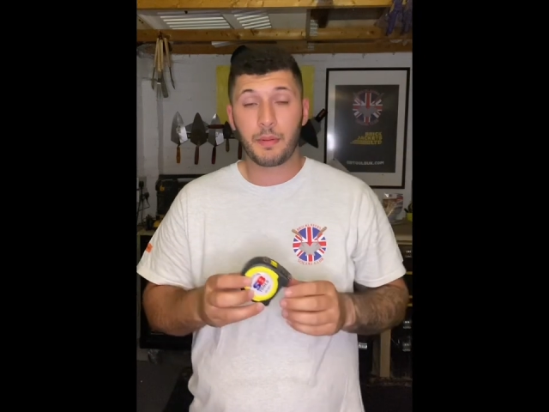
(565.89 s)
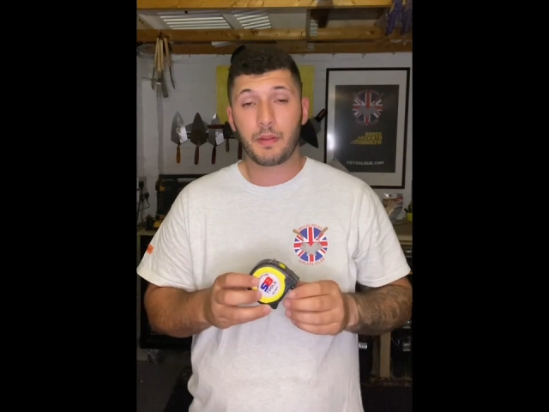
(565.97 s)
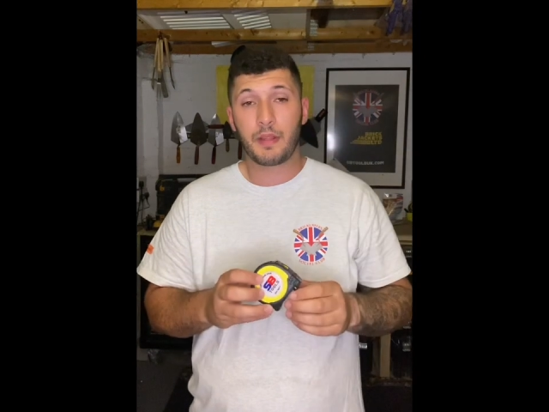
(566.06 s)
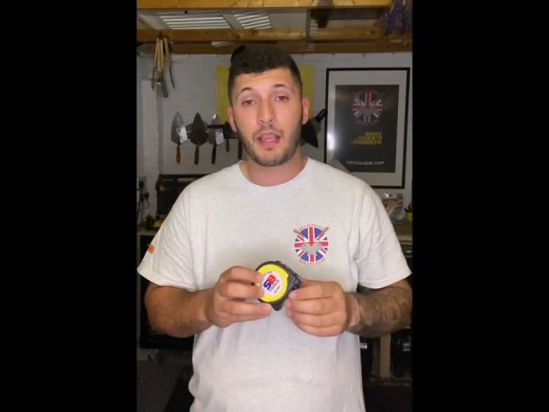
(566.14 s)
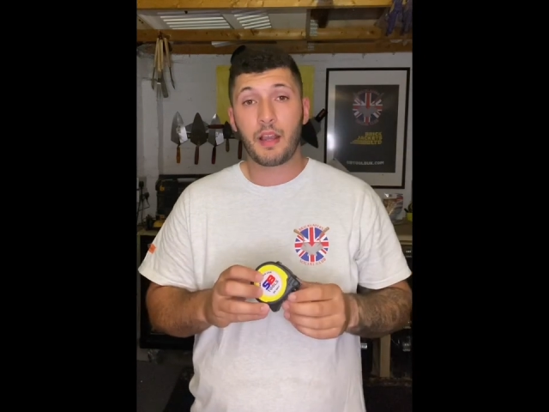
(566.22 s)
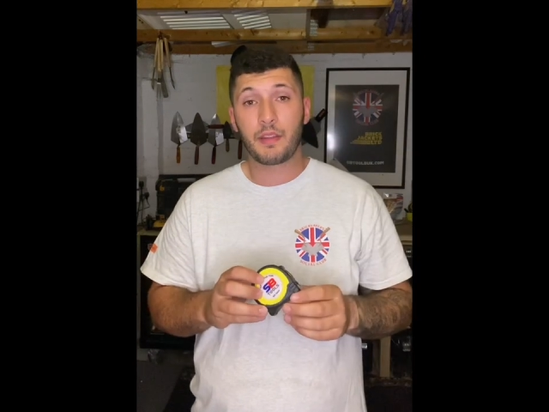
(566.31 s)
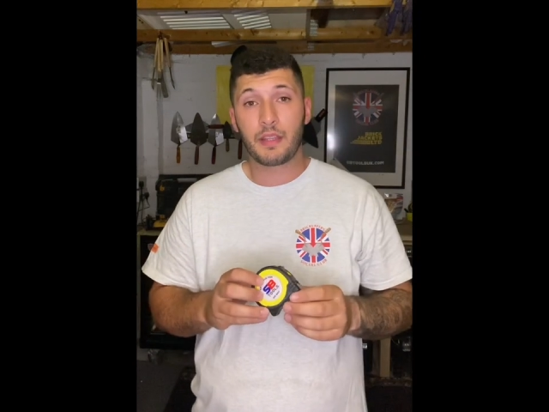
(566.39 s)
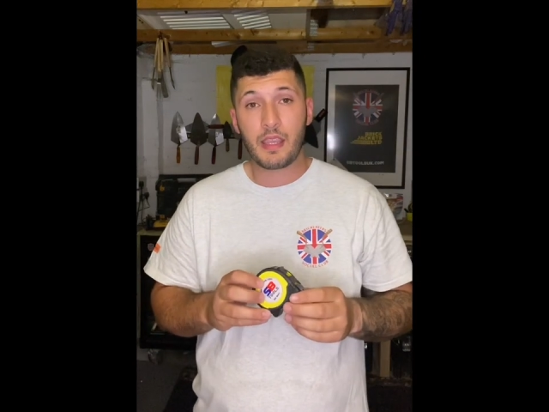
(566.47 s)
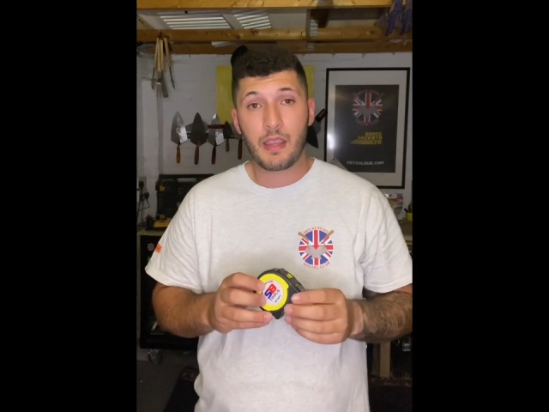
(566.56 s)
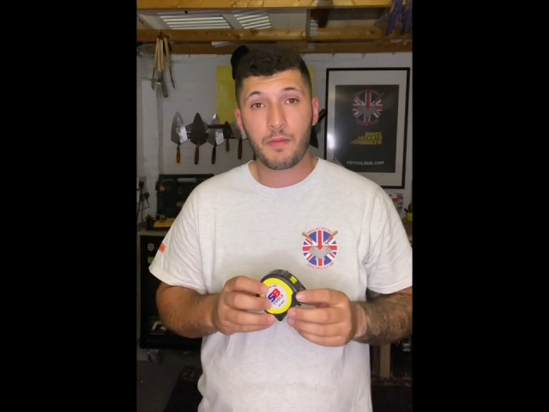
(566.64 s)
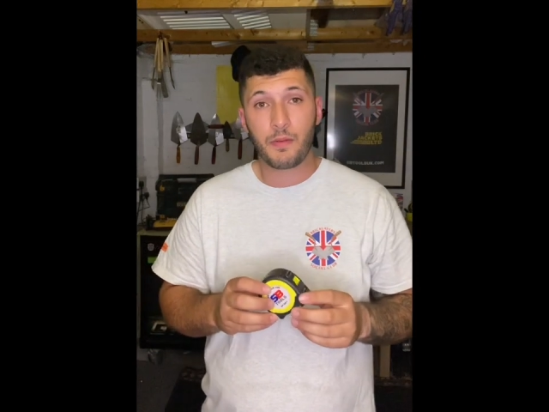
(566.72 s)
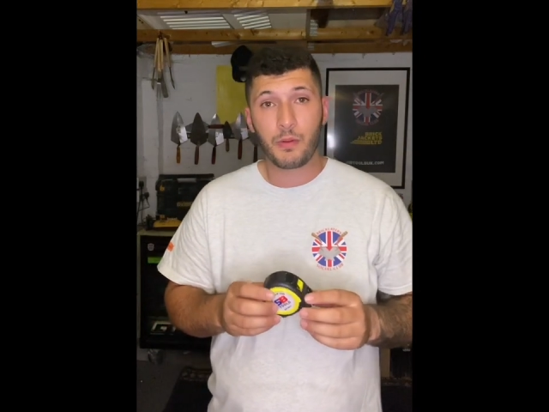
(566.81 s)
They are the
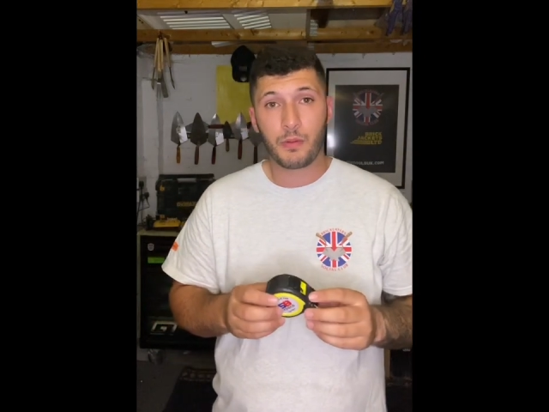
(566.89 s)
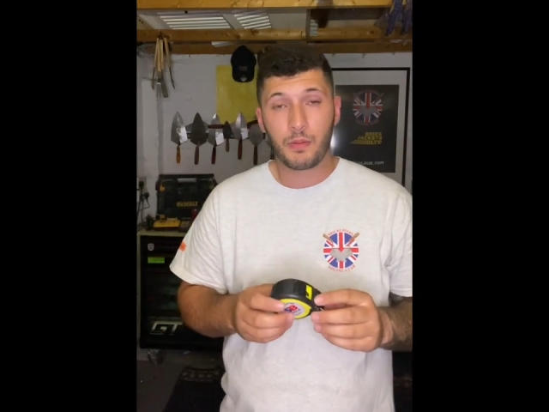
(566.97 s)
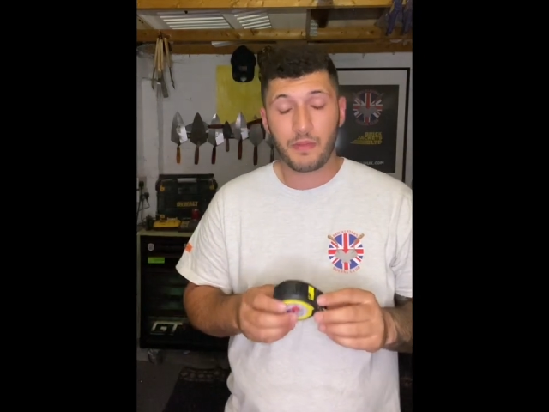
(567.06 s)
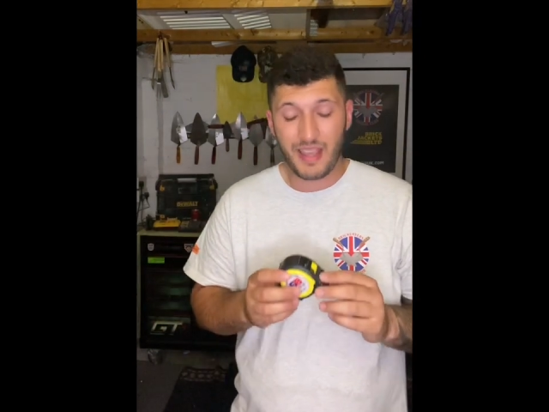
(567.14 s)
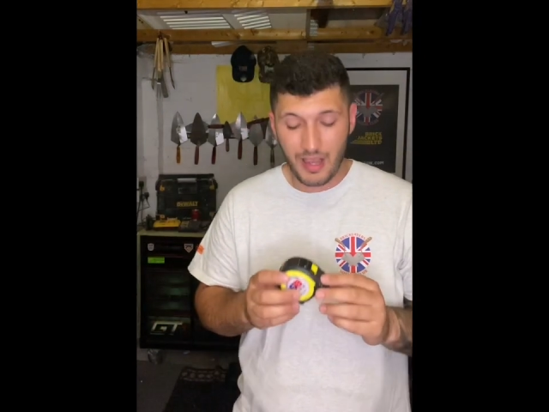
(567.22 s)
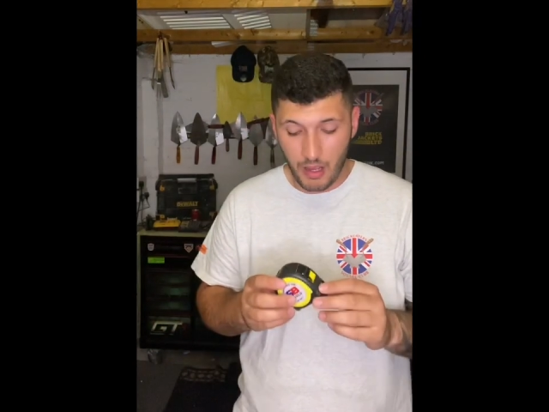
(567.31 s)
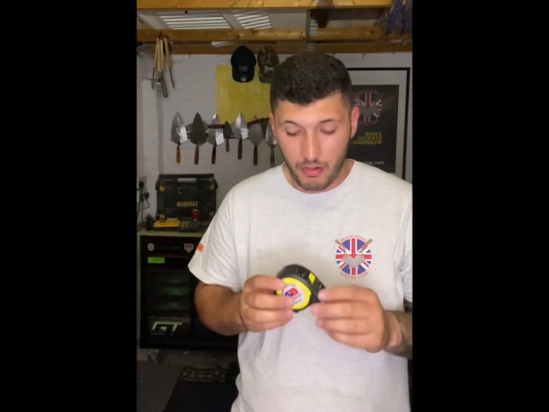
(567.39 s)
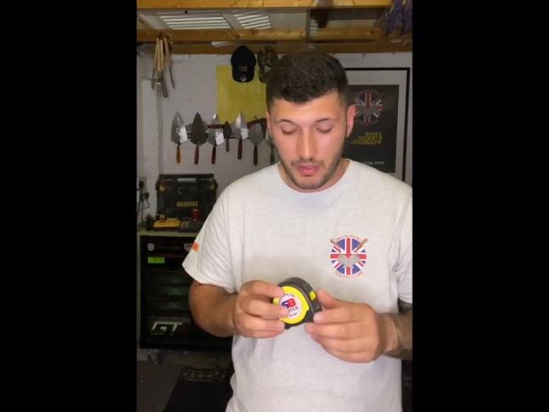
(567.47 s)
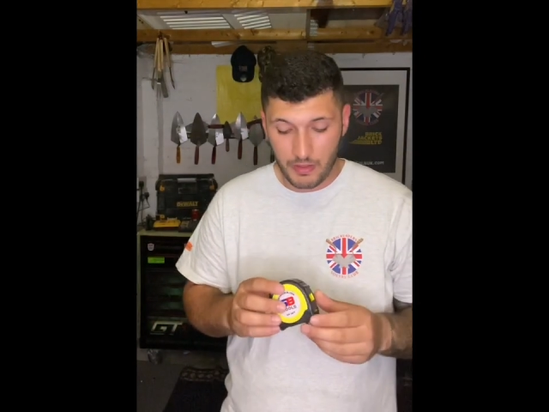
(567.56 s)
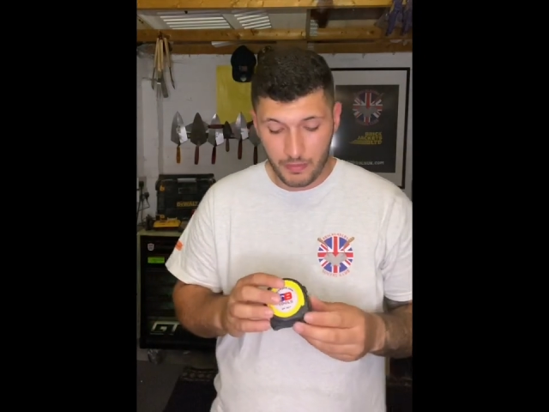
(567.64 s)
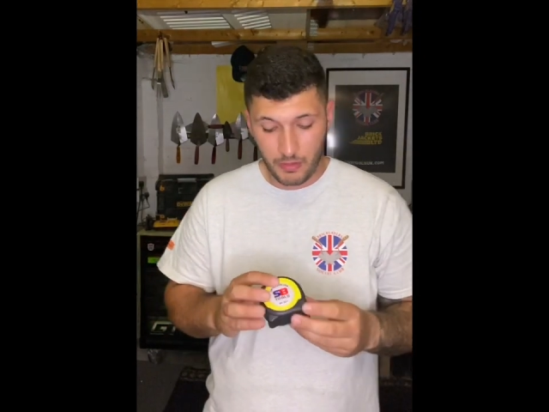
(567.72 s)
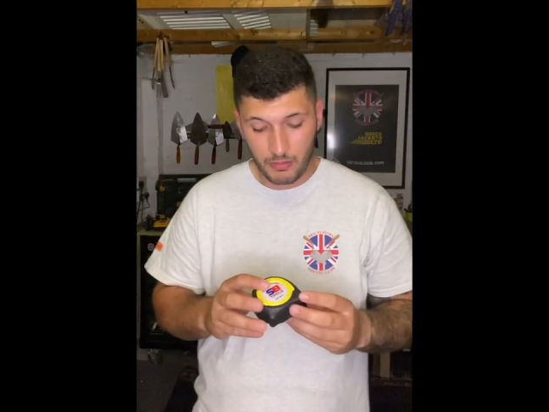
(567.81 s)
evil. They are
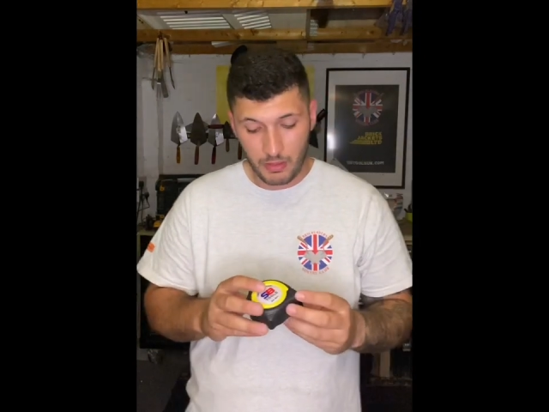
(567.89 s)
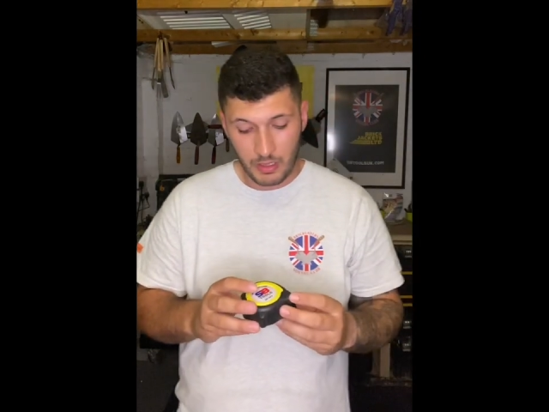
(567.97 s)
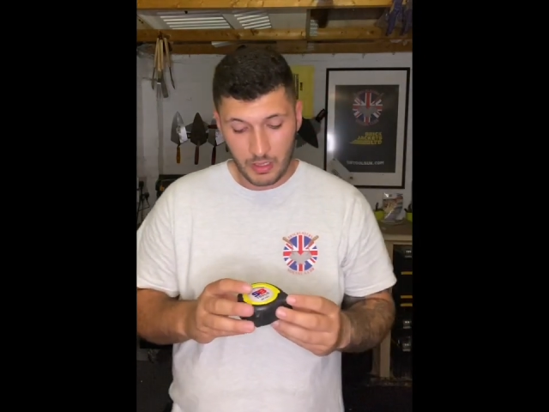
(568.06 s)
evil.